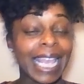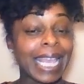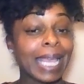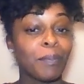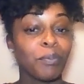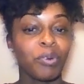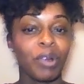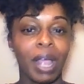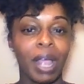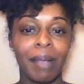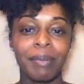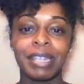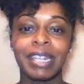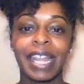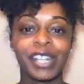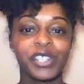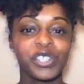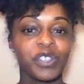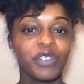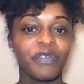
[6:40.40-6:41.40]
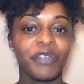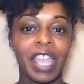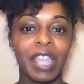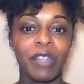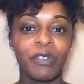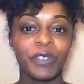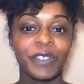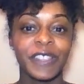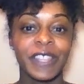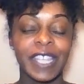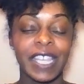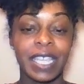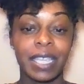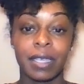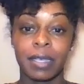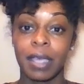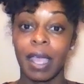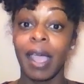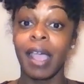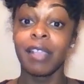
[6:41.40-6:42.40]
Probably not your favorite
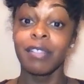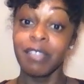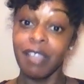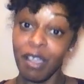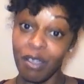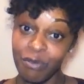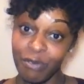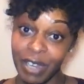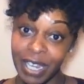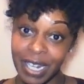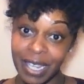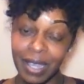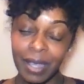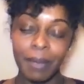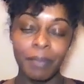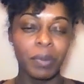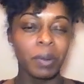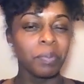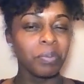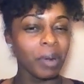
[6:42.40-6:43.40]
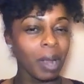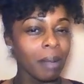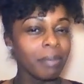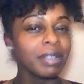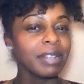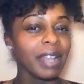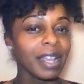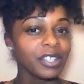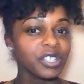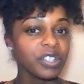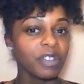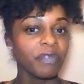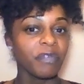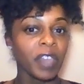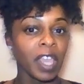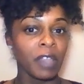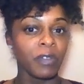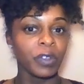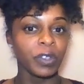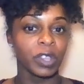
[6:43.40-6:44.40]
thing. I love reading, but probably not your
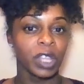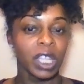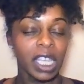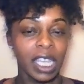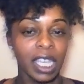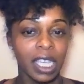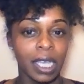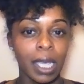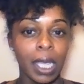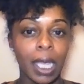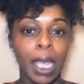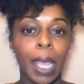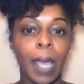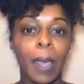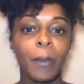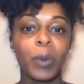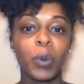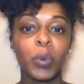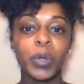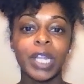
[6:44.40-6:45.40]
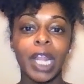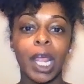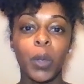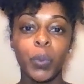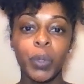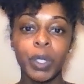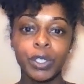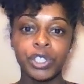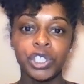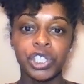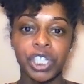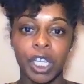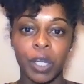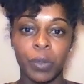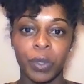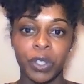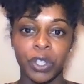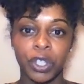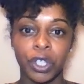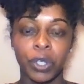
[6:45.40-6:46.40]
favorite thing. But what I will share
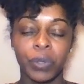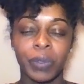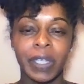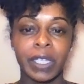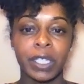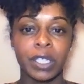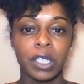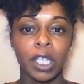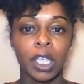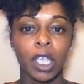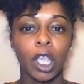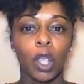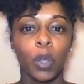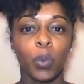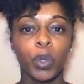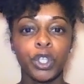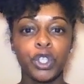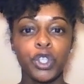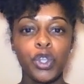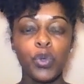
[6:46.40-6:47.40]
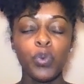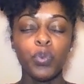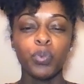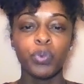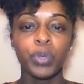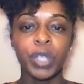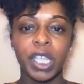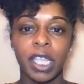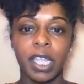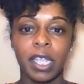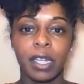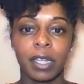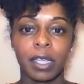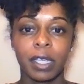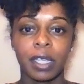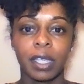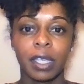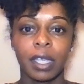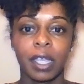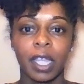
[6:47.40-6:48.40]
with you is, when you read,
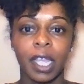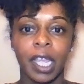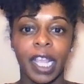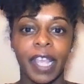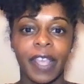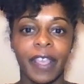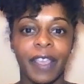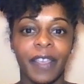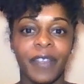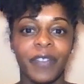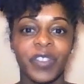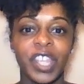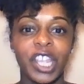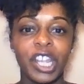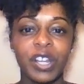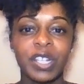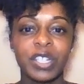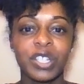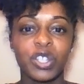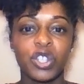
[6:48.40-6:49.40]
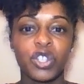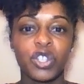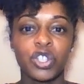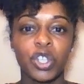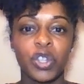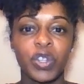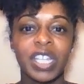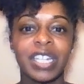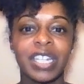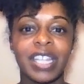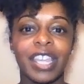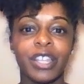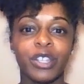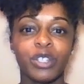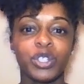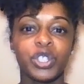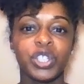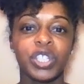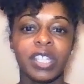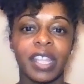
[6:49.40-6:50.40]
there is a certain
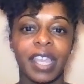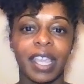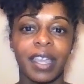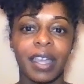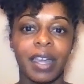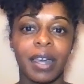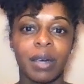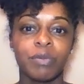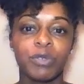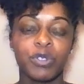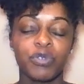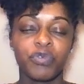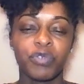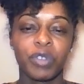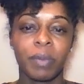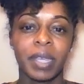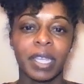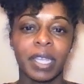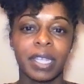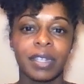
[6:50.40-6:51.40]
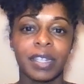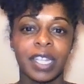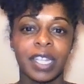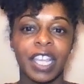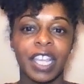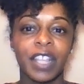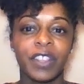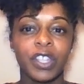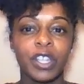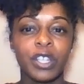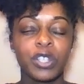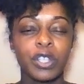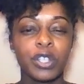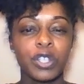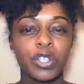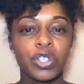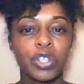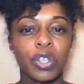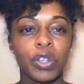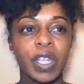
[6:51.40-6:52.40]
energy that comes from it. There's a
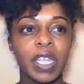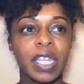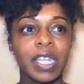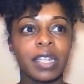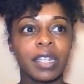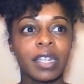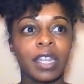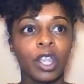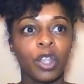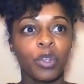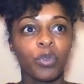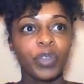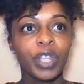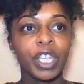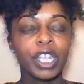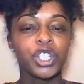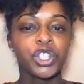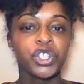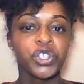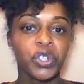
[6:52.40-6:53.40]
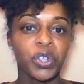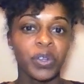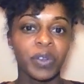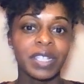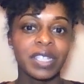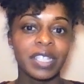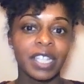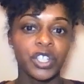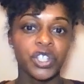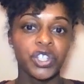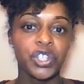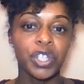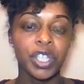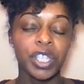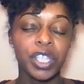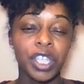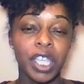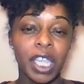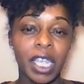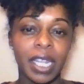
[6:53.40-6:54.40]
certain reassurance that you're
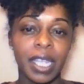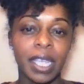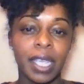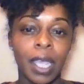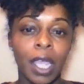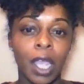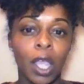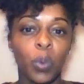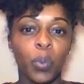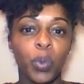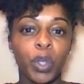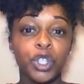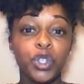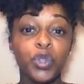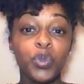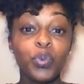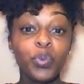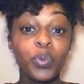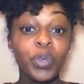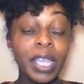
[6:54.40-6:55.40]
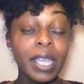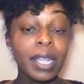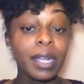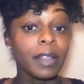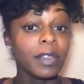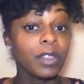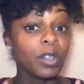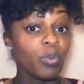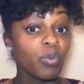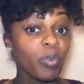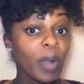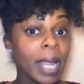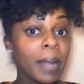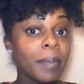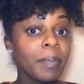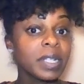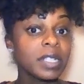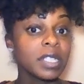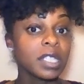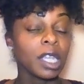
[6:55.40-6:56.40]
getting when you read the right
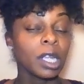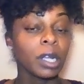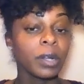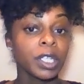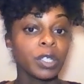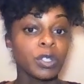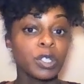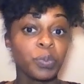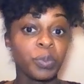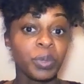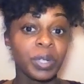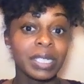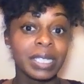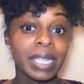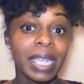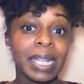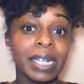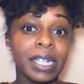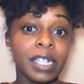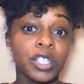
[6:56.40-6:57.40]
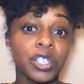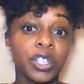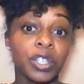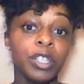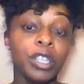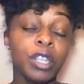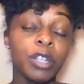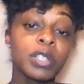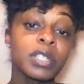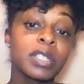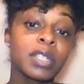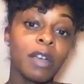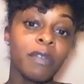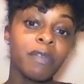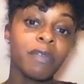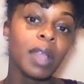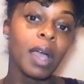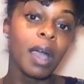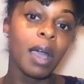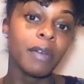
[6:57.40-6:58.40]
materials pertaining to your
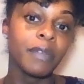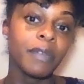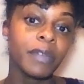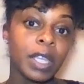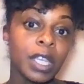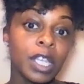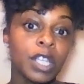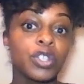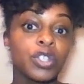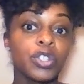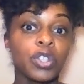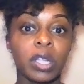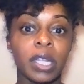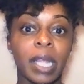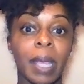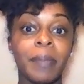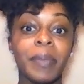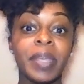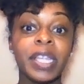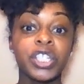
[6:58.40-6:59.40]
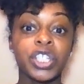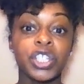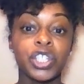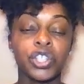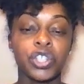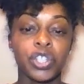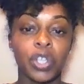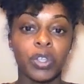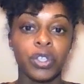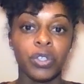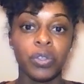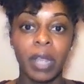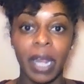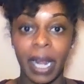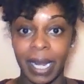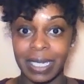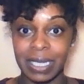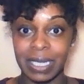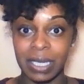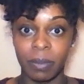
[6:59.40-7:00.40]
self-love. So let me just show you
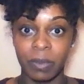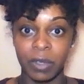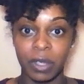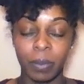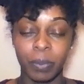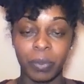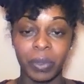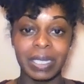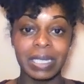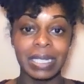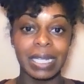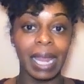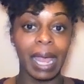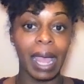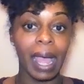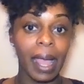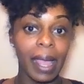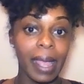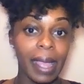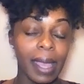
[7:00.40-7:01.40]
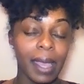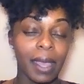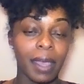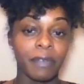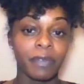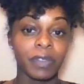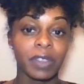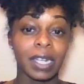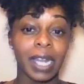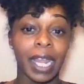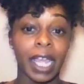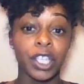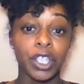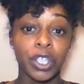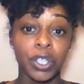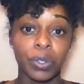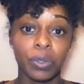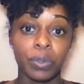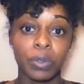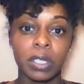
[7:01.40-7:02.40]
guys some of the books that I have, that I
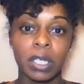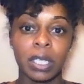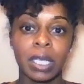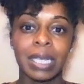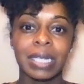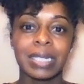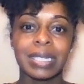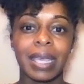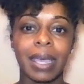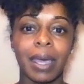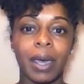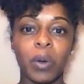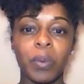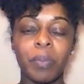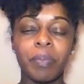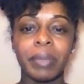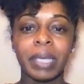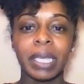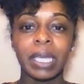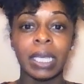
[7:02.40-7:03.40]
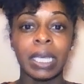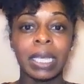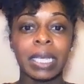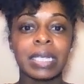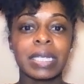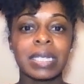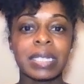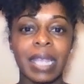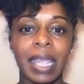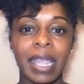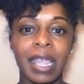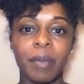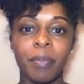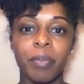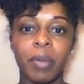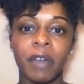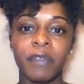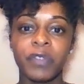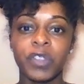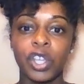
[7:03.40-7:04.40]
use to help me stay
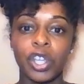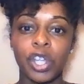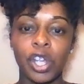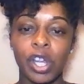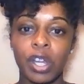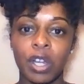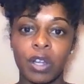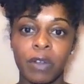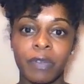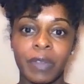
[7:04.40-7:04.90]
above the curve,